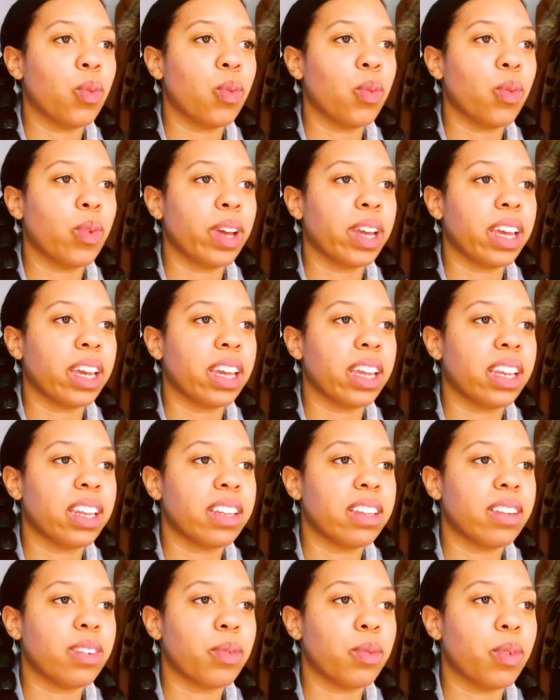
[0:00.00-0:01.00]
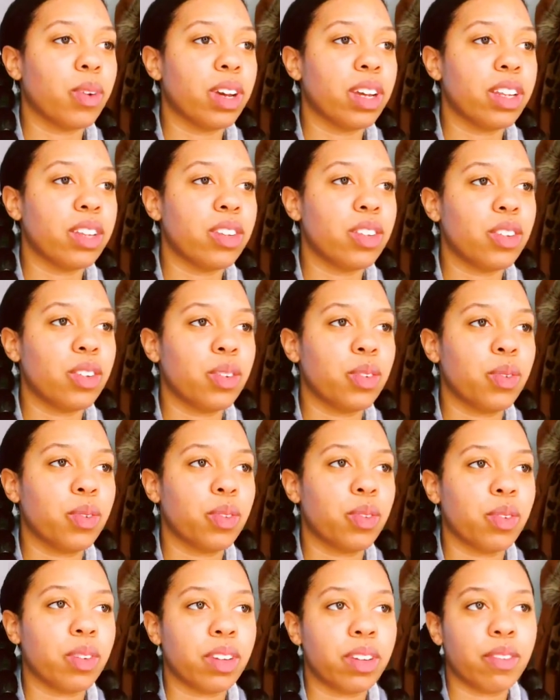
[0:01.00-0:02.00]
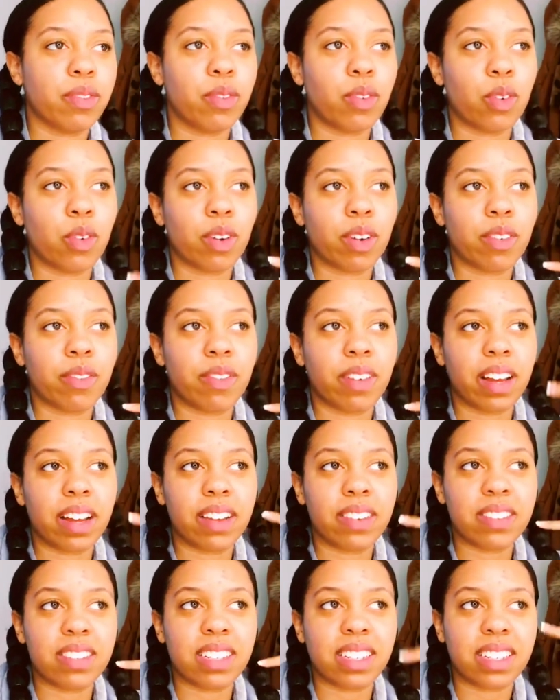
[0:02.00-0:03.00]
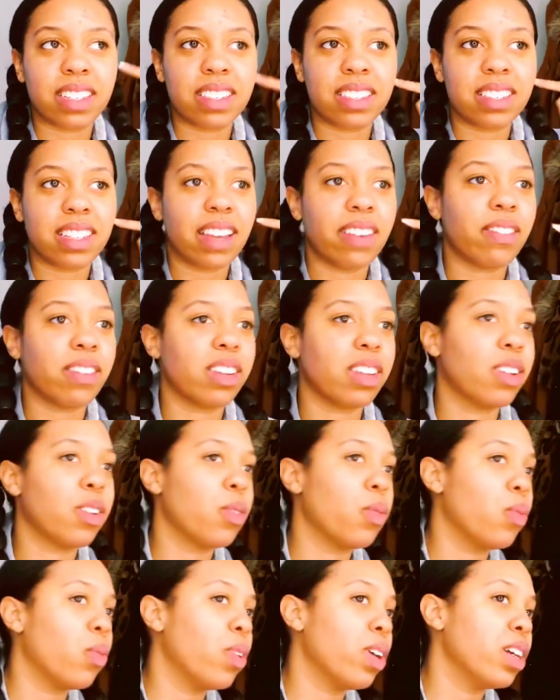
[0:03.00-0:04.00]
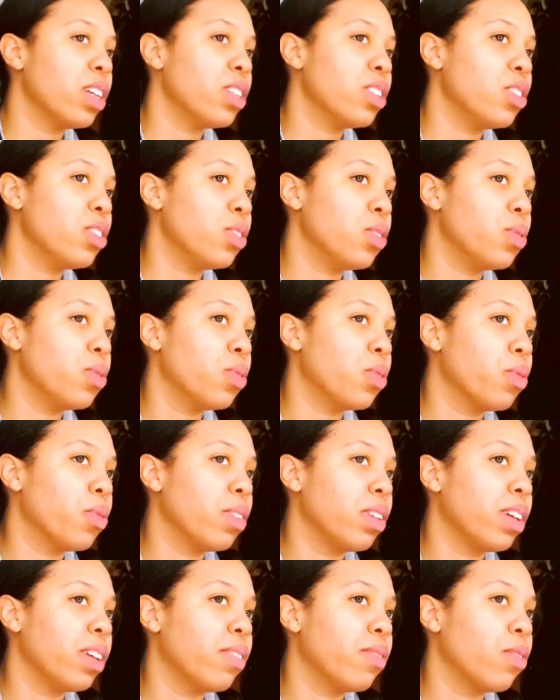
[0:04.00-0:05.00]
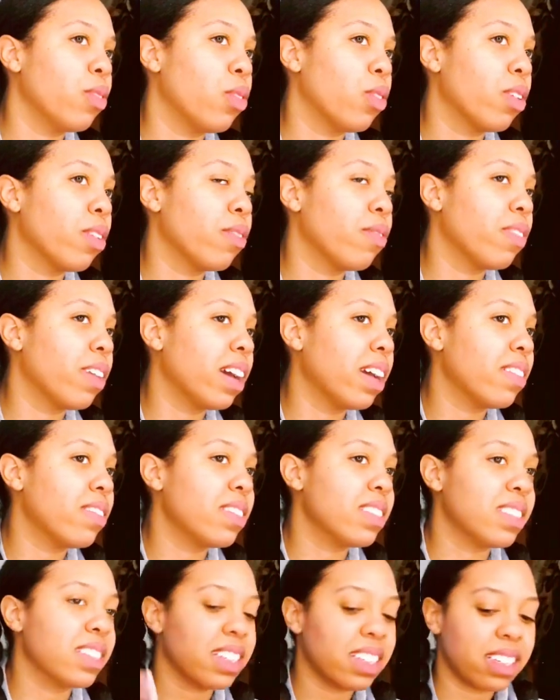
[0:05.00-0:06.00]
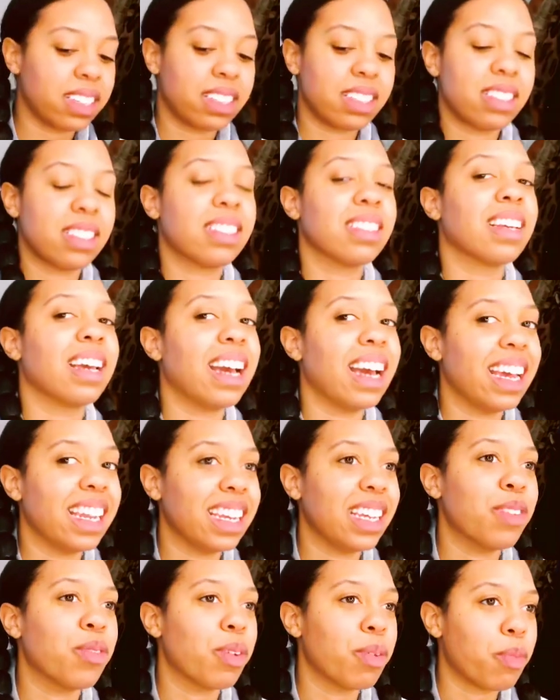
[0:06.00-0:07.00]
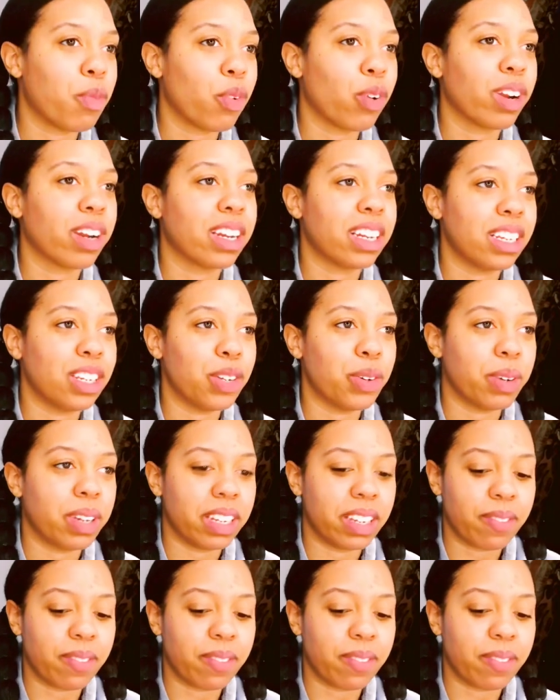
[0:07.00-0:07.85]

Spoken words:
Wait. 1, 2, 3, 4, 5, 6, 7. 1, 2, 3, 4, 5, 6. Need one more. Anyway.